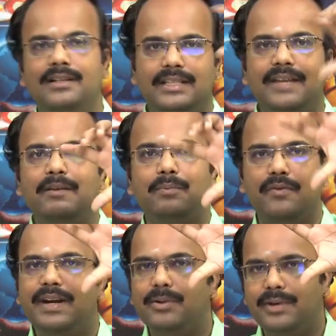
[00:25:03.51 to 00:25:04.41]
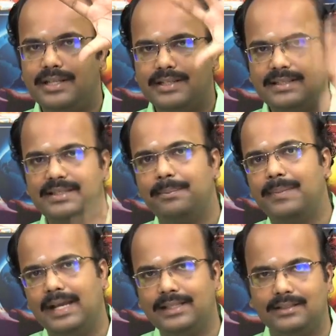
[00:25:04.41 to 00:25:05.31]
they will provide okay this is the
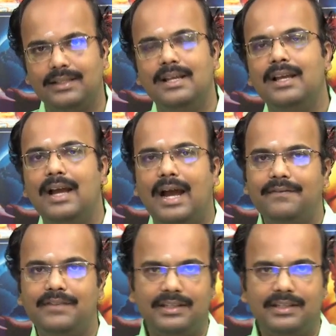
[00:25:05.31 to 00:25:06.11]
path and